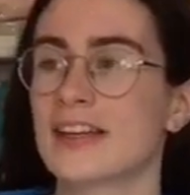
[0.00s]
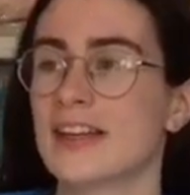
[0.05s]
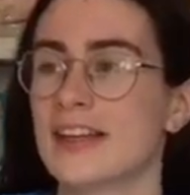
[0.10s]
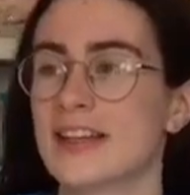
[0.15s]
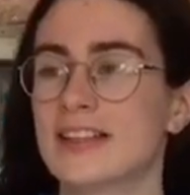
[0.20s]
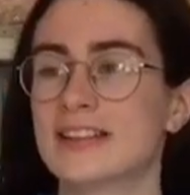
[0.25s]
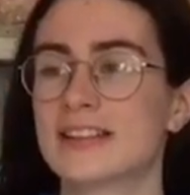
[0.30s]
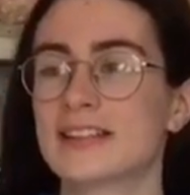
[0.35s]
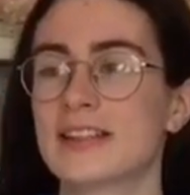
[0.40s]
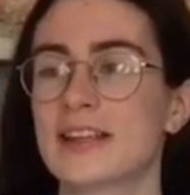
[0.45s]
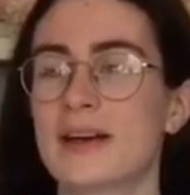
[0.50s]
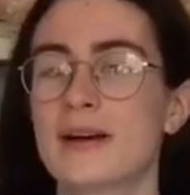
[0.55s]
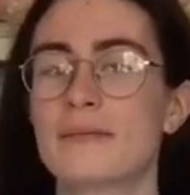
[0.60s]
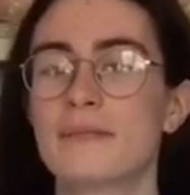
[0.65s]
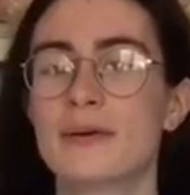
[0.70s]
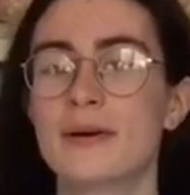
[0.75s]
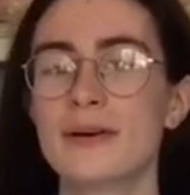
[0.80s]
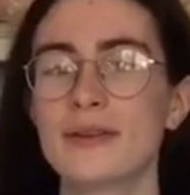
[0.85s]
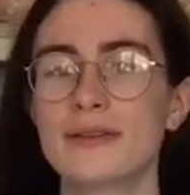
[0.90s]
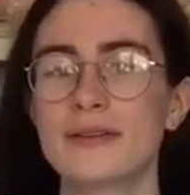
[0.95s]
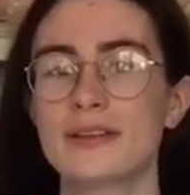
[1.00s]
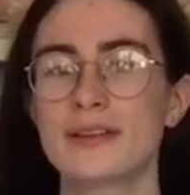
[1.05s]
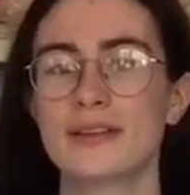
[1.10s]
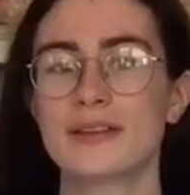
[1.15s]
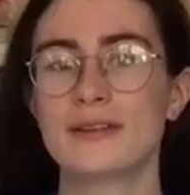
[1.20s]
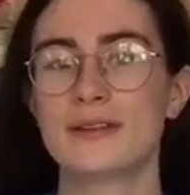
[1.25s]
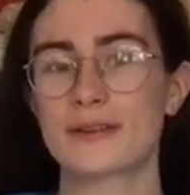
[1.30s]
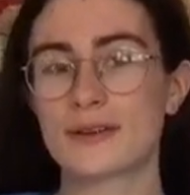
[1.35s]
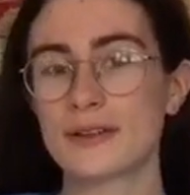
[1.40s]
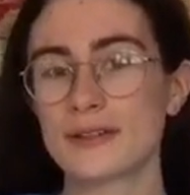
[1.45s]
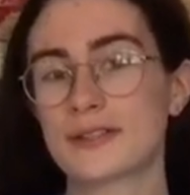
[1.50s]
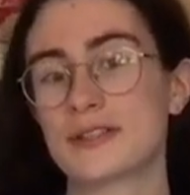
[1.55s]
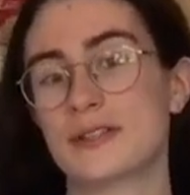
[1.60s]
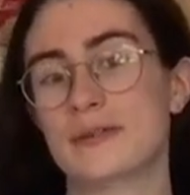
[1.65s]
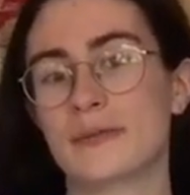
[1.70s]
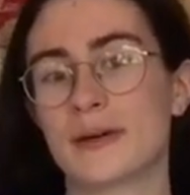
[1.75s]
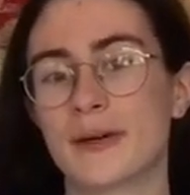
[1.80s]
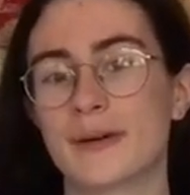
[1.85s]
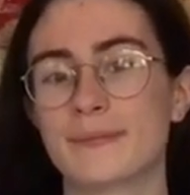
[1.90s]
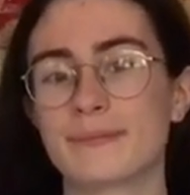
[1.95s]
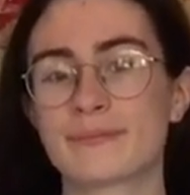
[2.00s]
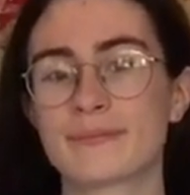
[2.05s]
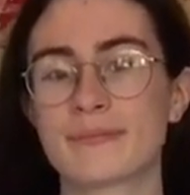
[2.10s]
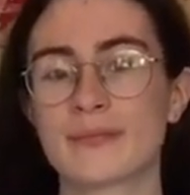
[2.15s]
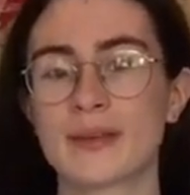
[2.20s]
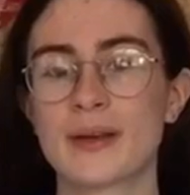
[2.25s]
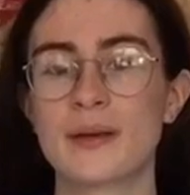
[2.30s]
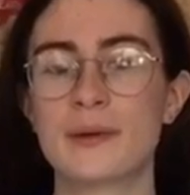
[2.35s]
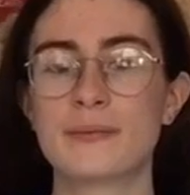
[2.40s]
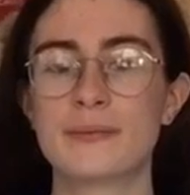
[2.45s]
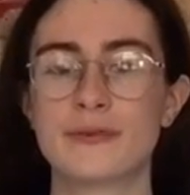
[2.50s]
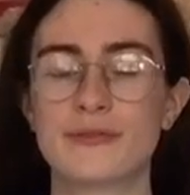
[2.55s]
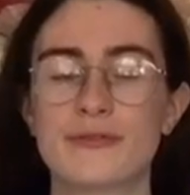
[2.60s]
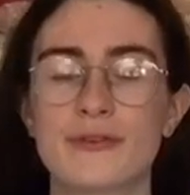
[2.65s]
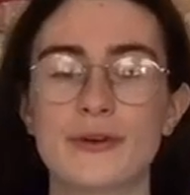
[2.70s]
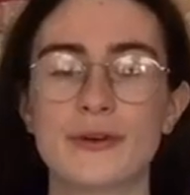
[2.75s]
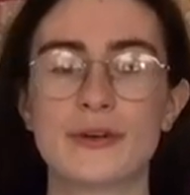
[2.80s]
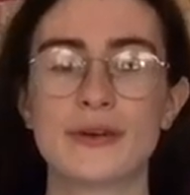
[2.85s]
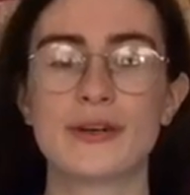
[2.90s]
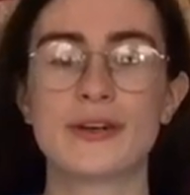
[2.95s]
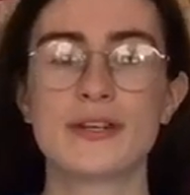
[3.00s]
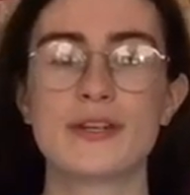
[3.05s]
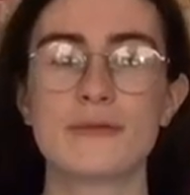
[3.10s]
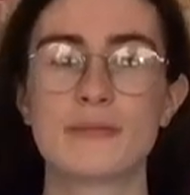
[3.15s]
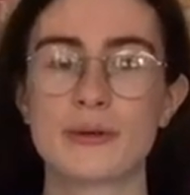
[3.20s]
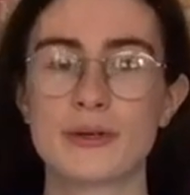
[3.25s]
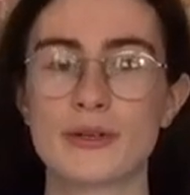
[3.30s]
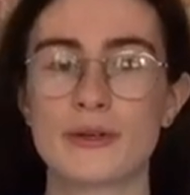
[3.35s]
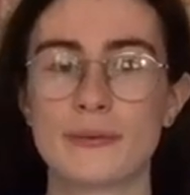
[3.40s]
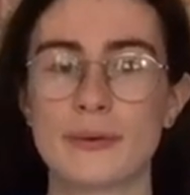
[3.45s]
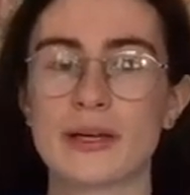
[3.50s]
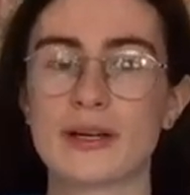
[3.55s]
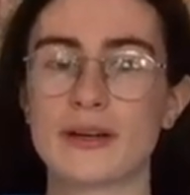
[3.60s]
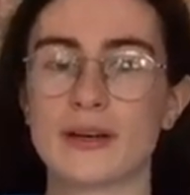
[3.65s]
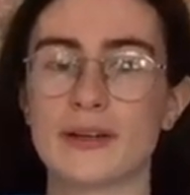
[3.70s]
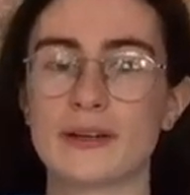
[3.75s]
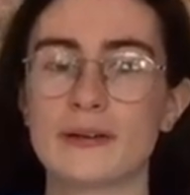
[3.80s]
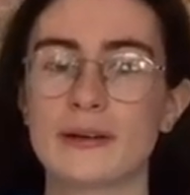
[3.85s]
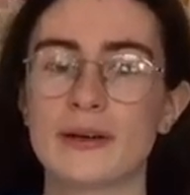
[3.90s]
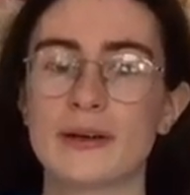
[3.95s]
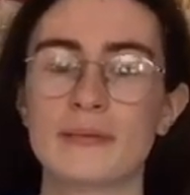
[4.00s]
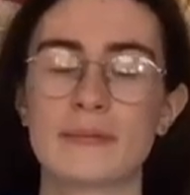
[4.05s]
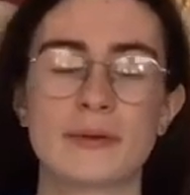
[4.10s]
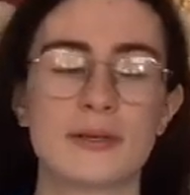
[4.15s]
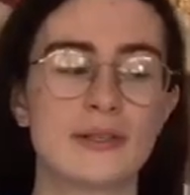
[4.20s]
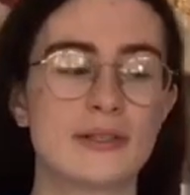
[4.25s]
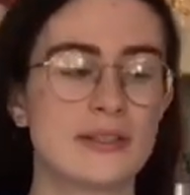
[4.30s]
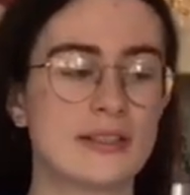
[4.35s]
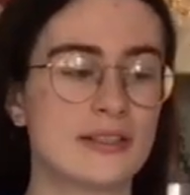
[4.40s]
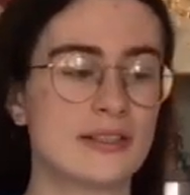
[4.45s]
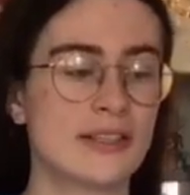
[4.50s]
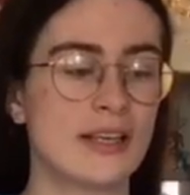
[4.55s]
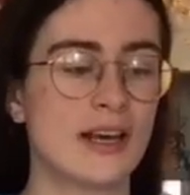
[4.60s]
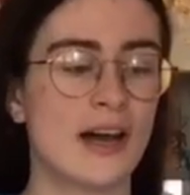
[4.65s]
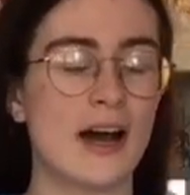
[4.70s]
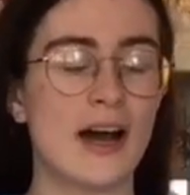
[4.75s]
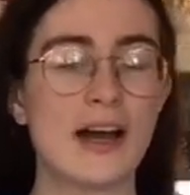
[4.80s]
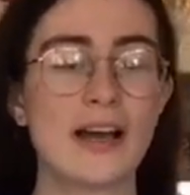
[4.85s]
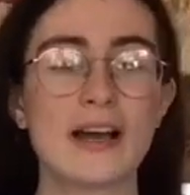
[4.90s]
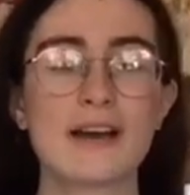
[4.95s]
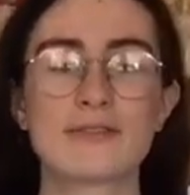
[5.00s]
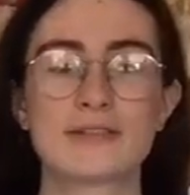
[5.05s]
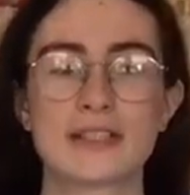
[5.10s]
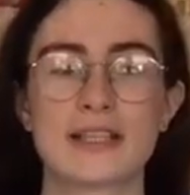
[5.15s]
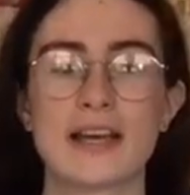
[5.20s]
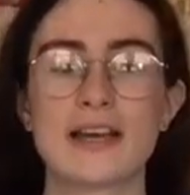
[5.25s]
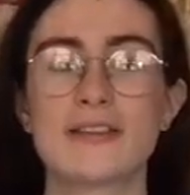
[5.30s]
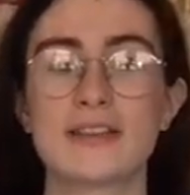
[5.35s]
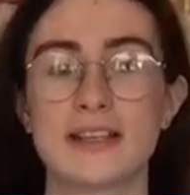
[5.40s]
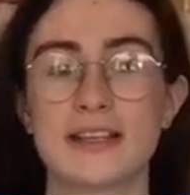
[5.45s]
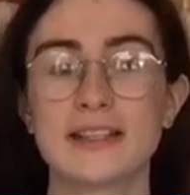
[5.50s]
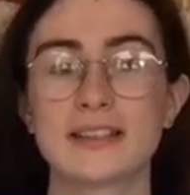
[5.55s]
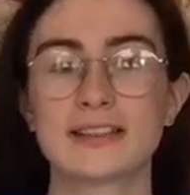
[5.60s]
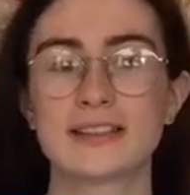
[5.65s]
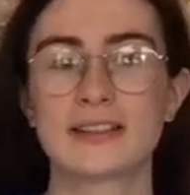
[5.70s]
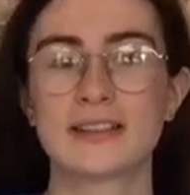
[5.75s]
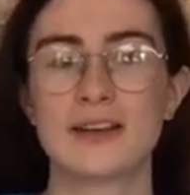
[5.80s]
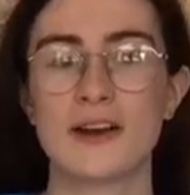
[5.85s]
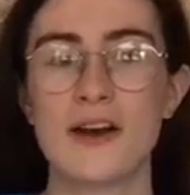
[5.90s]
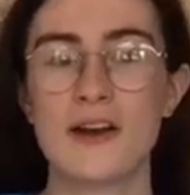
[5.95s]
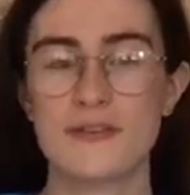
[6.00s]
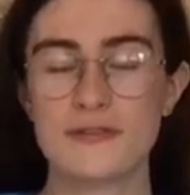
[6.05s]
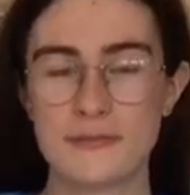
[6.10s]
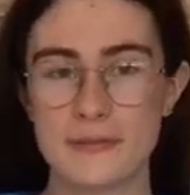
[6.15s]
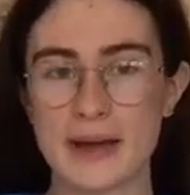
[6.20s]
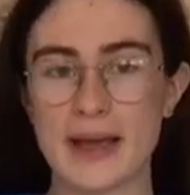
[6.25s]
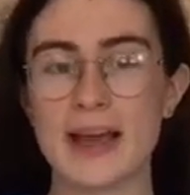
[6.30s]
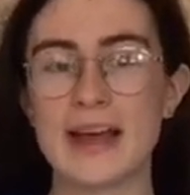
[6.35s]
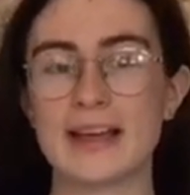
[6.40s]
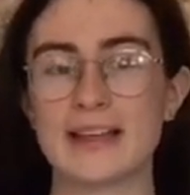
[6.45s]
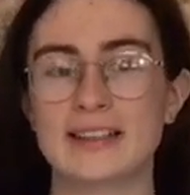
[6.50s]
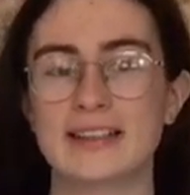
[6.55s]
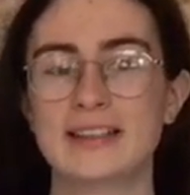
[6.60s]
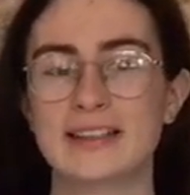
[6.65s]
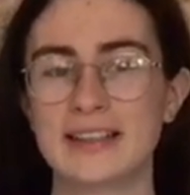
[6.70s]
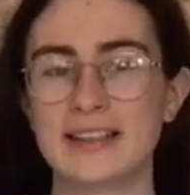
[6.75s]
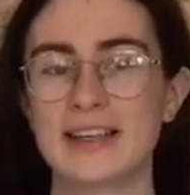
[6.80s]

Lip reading: is put your costume on before you put your wig on, because I have to get this over my head.